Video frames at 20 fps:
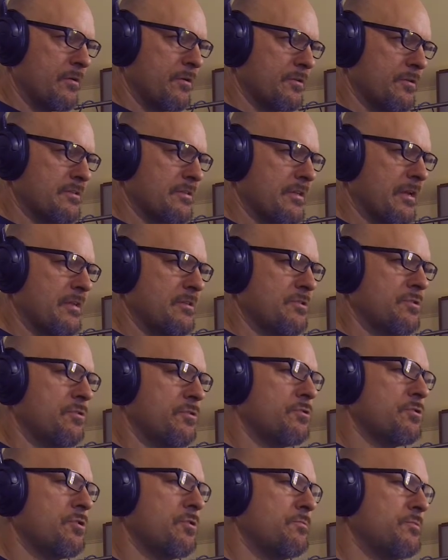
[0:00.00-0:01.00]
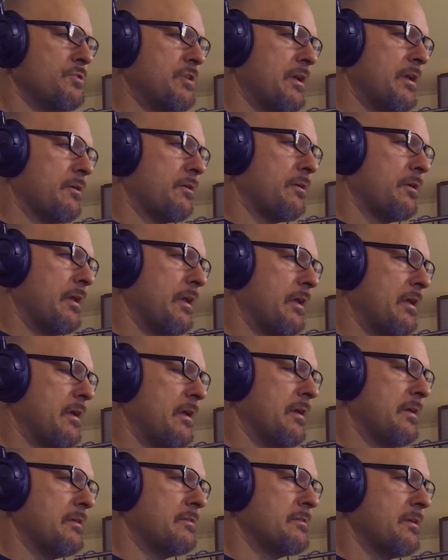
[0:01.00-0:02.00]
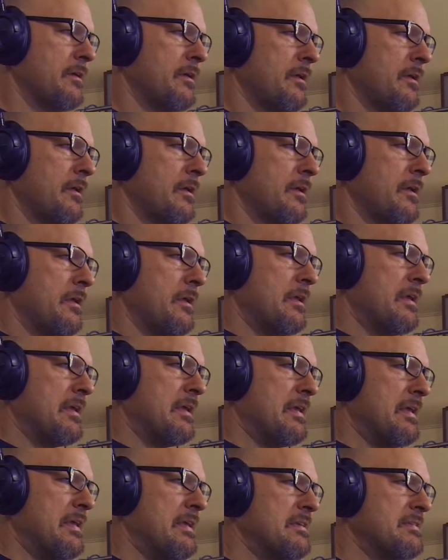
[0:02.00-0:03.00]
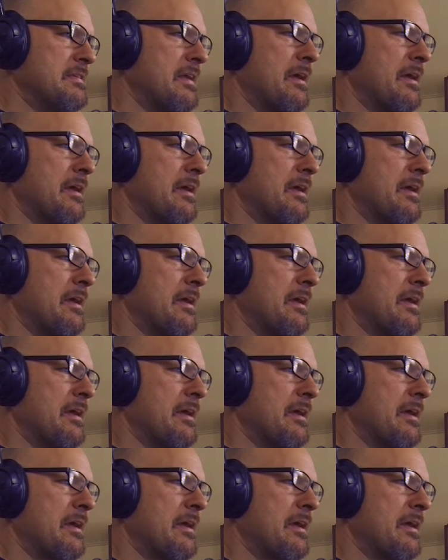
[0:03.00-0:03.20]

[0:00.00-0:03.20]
good sized YouTube channel, and he's